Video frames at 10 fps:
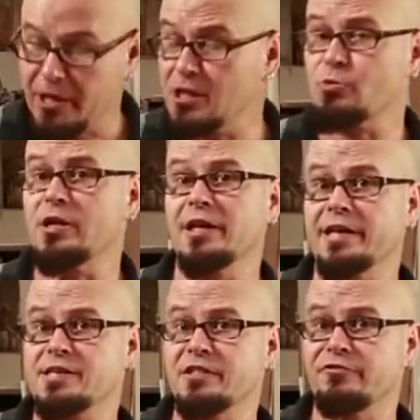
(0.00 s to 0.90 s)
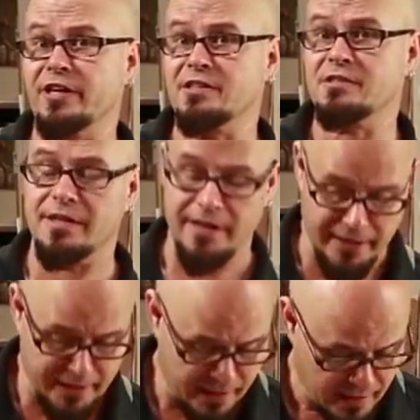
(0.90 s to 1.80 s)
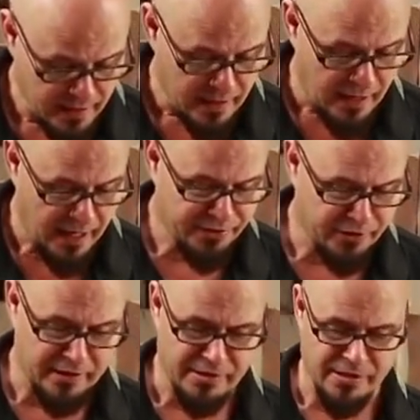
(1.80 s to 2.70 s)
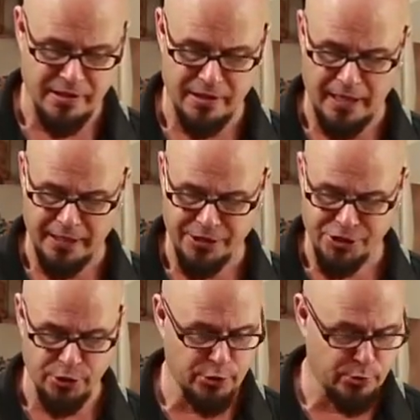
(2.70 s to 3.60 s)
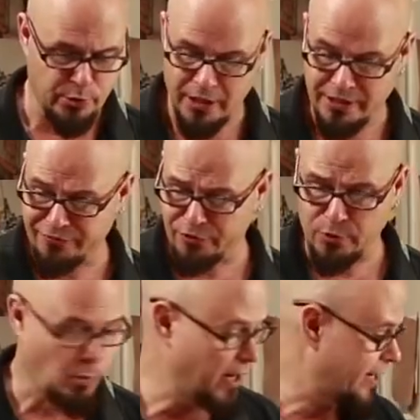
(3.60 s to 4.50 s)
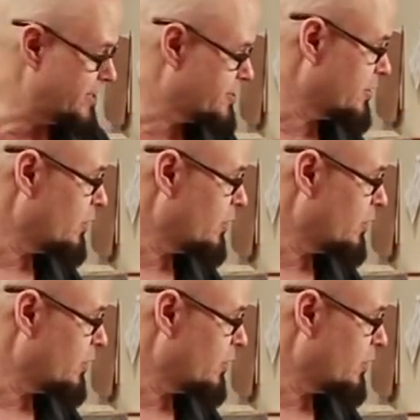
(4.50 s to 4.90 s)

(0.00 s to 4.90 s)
because we're at Legacy Effects today, I thought I could show you a different way to